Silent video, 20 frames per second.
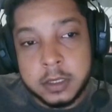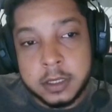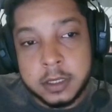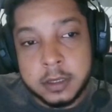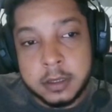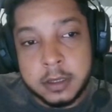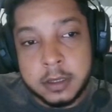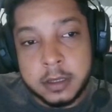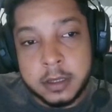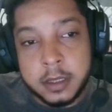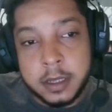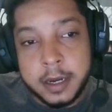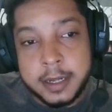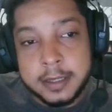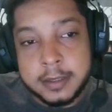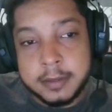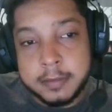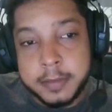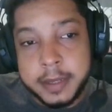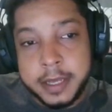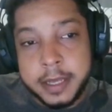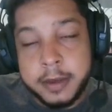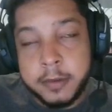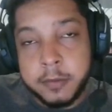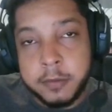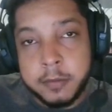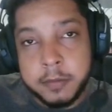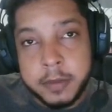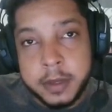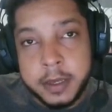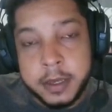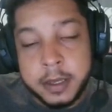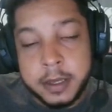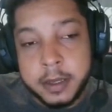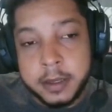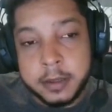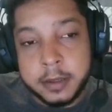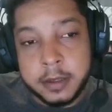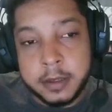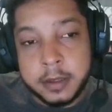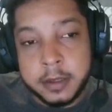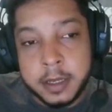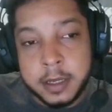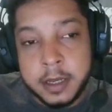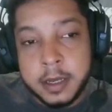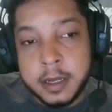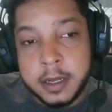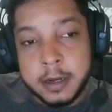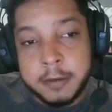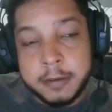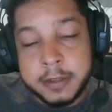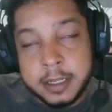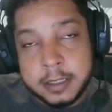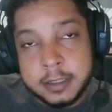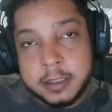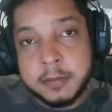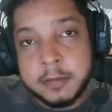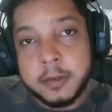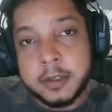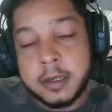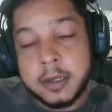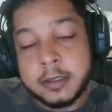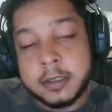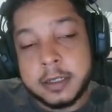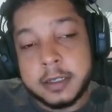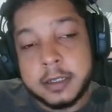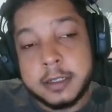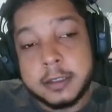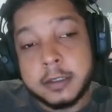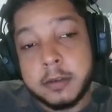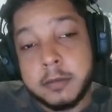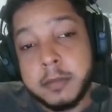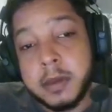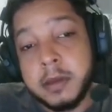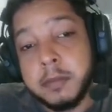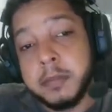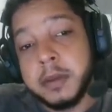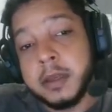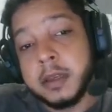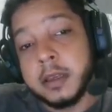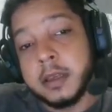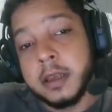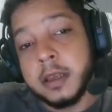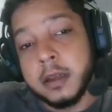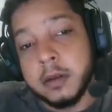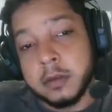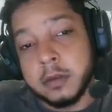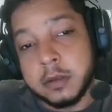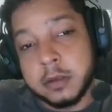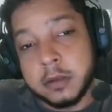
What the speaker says: 1 billion, but these models here are quite small, 1